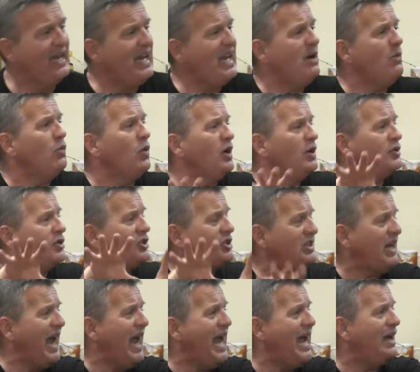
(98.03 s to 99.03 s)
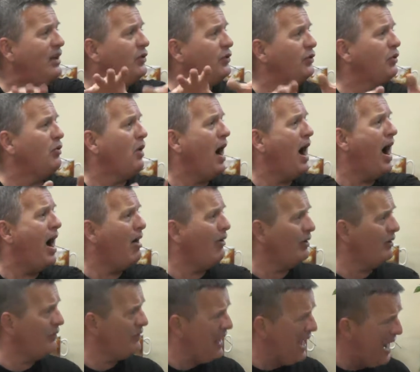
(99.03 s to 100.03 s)
It will stand through all
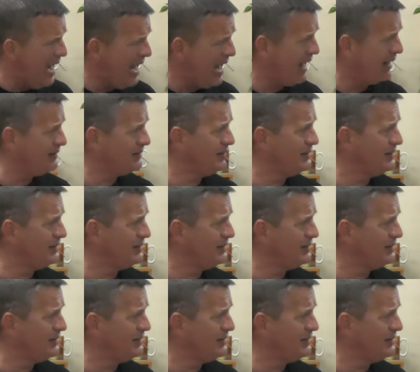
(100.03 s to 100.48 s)
of that.